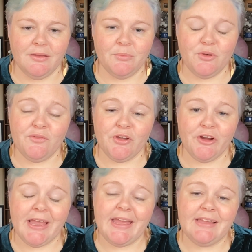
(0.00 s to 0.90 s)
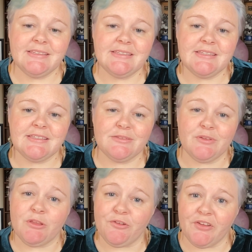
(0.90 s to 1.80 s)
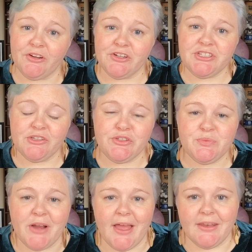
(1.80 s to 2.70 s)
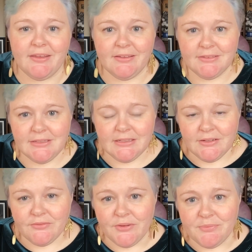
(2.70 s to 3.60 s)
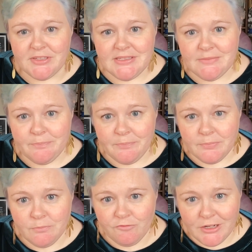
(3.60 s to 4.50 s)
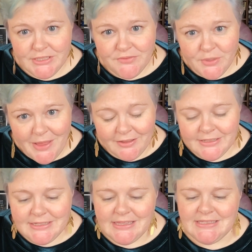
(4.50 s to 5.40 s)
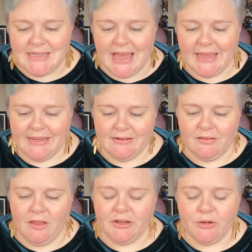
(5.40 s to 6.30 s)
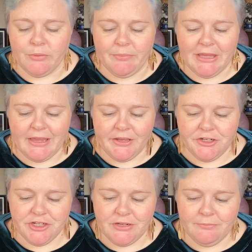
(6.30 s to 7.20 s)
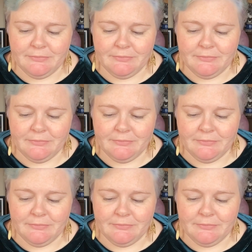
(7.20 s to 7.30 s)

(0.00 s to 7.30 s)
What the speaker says: Move your hands with your fingers still spread from the front of your belly to the side along your rib cage.